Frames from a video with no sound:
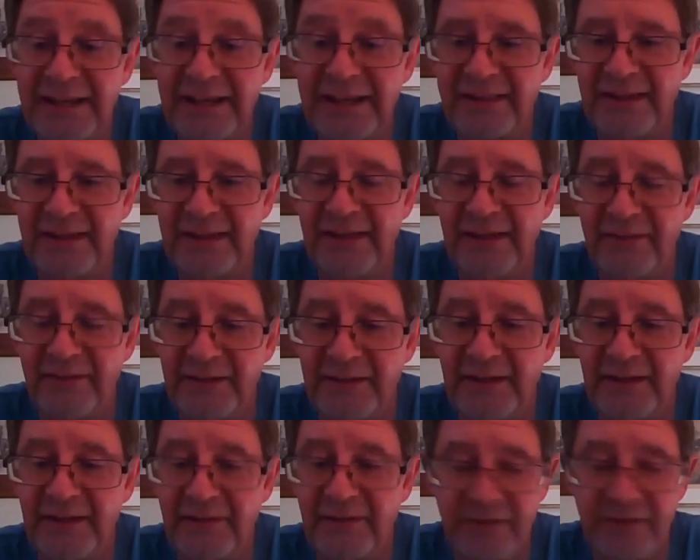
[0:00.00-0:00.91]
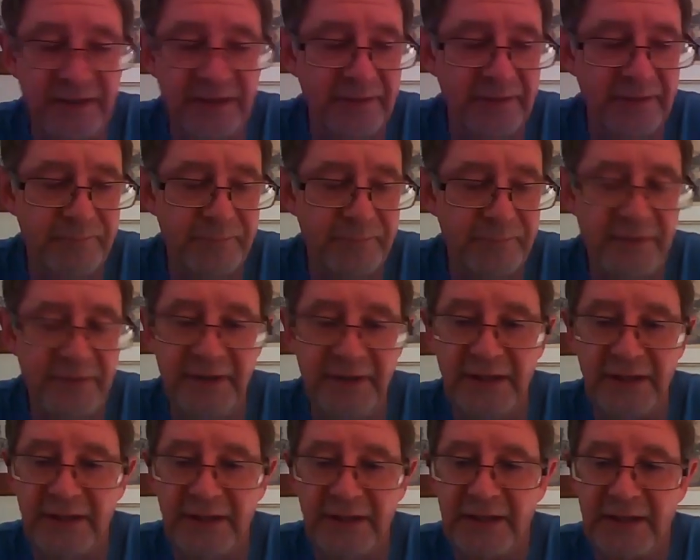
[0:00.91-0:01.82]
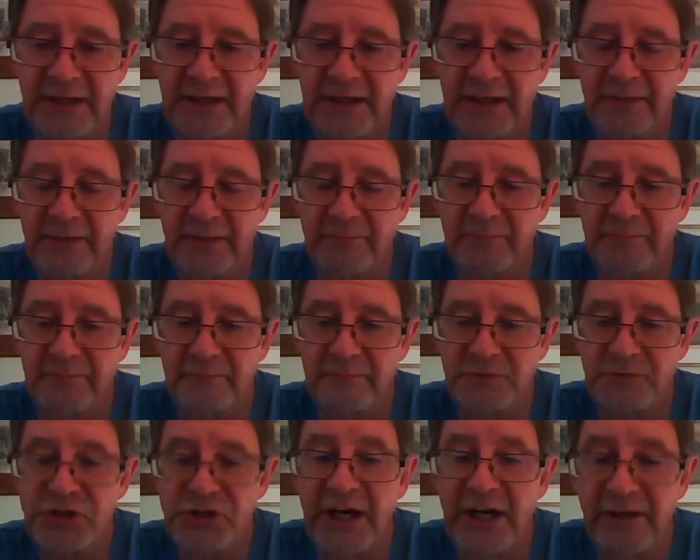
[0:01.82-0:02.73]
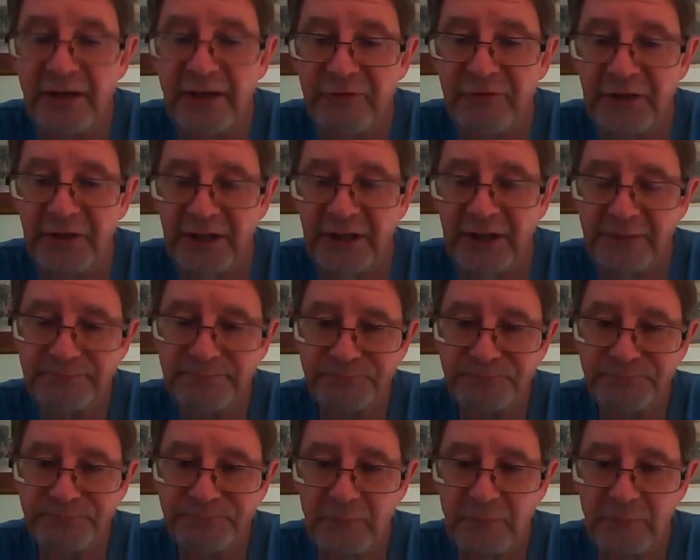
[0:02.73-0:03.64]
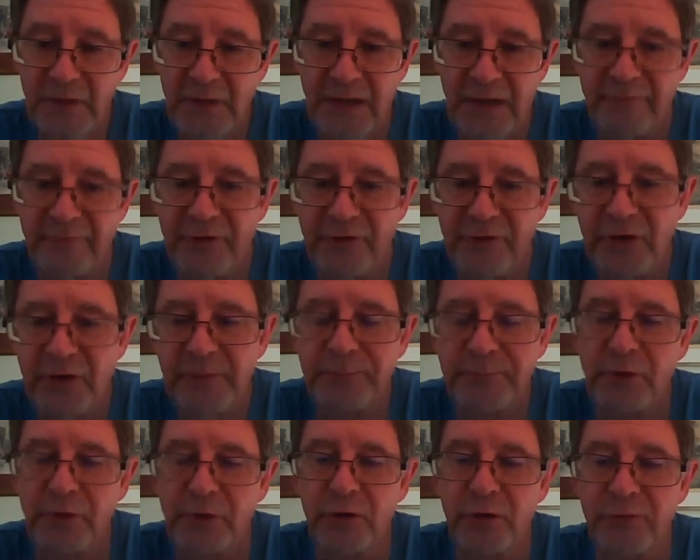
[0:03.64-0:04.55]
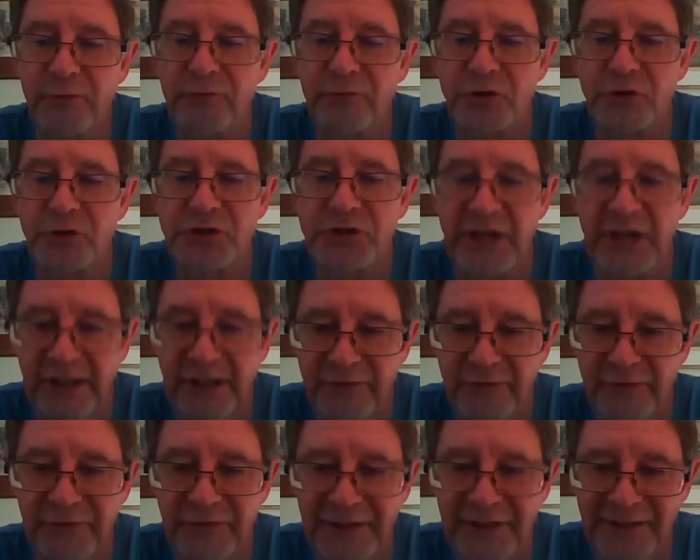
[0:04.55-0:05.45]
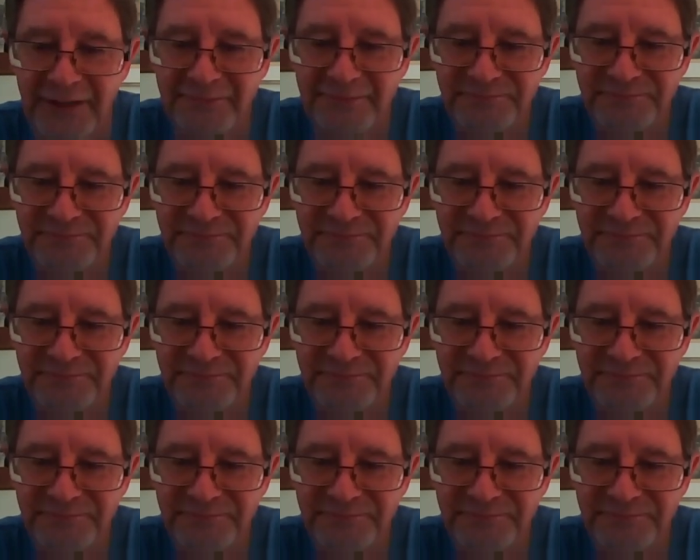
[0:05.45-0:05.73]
the chain feeder. I'm very pro for chain feeder.